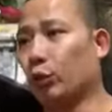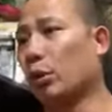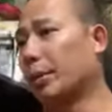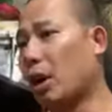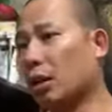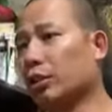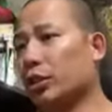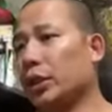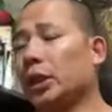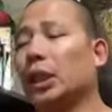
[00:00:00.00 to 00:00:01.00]

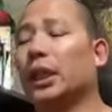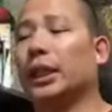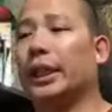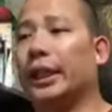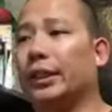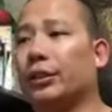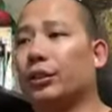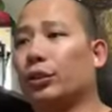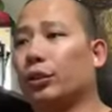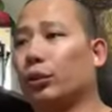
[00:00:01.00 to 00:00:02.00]
criminology,
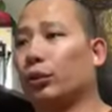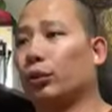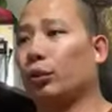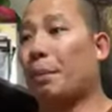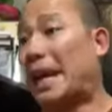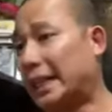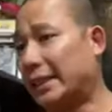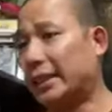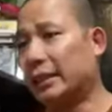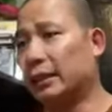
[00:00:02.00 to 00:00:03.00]
into
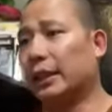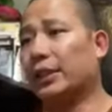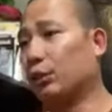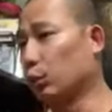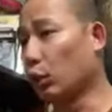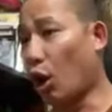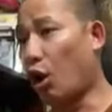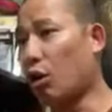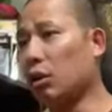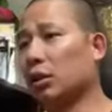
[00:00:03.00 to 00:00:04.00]
medicine, into
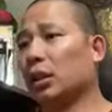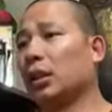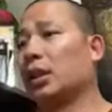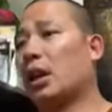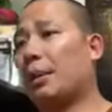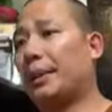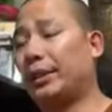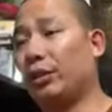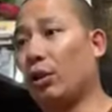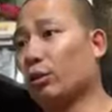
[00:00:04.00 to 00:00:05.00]
law. I
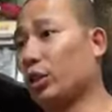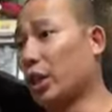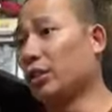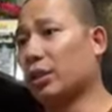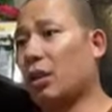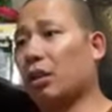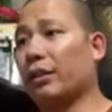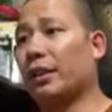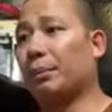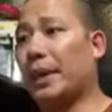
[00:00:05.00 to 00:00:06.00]
mean, you know, judges and all of
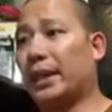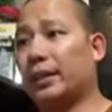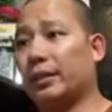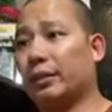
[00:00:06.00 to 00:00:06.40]
them make